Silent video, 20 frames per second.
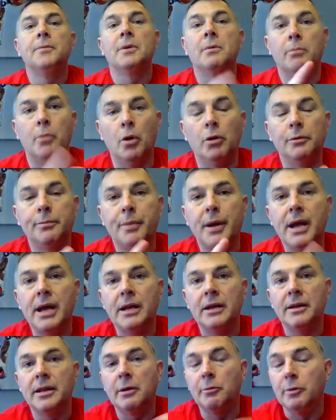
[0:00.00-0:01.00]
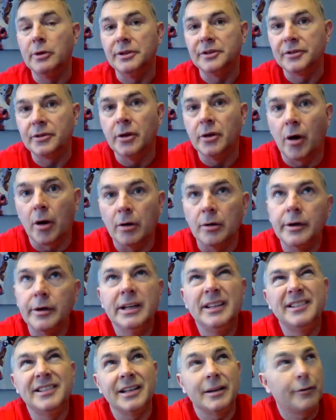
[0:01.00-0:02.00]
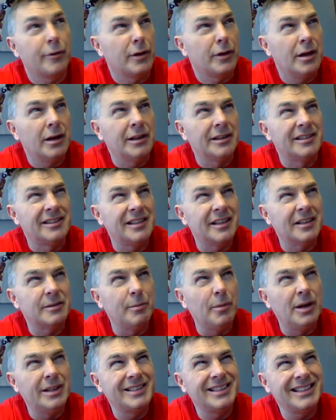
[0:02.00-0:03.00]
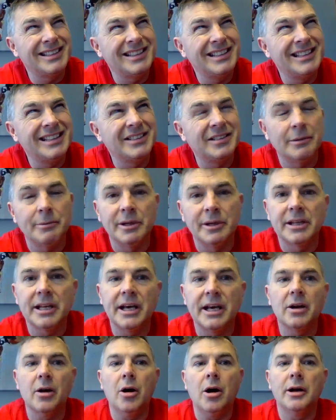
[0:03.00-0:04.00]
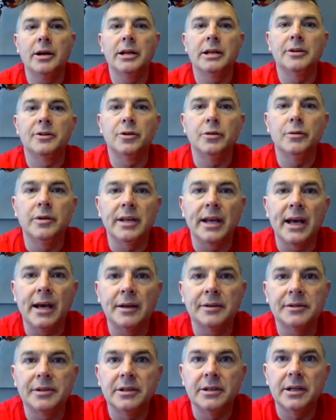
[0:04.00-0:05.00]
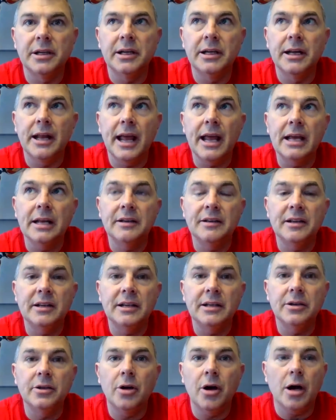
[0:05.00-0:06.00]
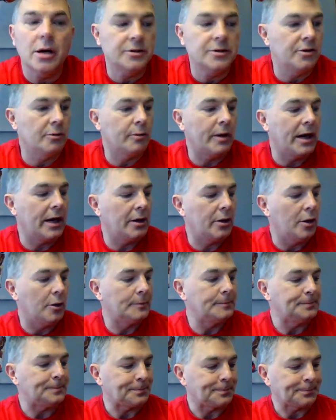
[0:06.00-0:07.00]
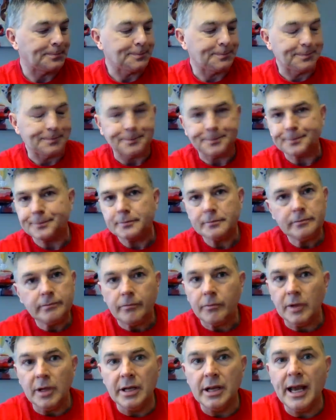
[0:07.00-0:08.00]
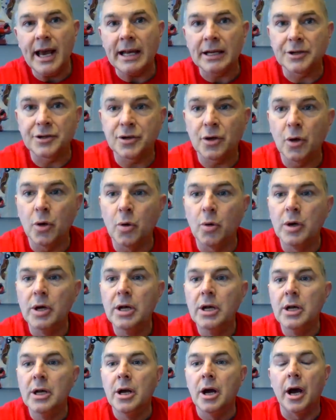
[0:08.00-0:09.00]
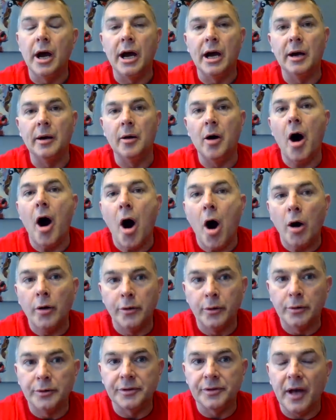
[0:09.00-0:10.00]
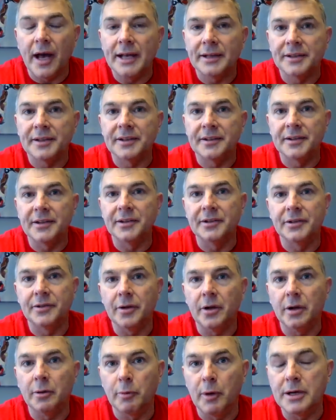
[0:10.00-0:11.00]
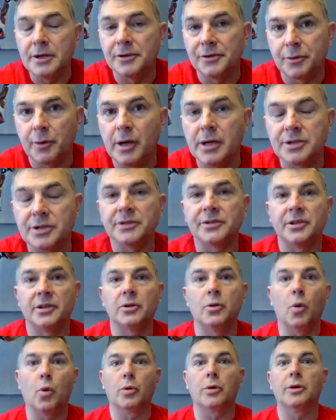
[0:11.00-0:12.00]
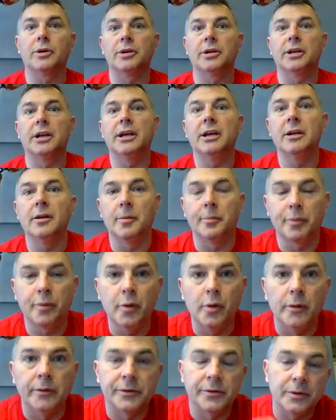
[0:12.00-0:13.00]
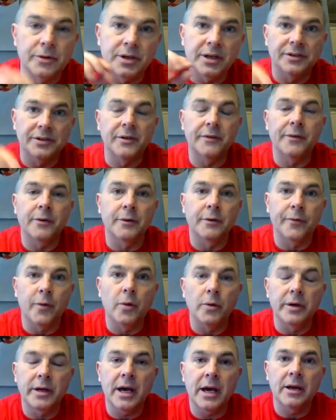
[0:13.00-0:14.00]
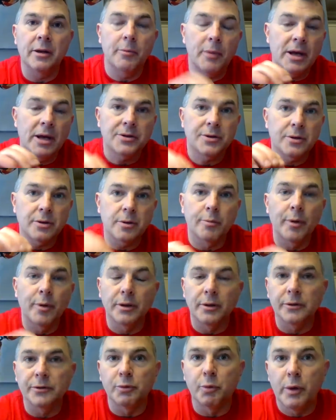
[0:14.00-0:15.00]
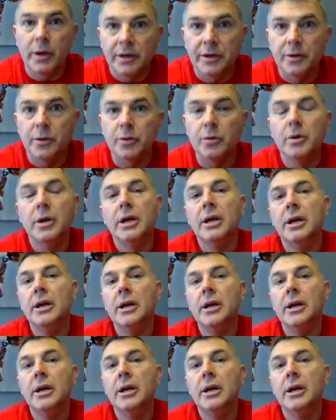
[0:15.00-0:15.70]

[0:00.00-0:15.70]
both paid, and then we still are leasing for another six months, I think, something like that, on a 2018 Dodge Durango and you had to show uh, all those licenses uh, registrations in order to get it approved so just if you're fulton county make sure you bring those with you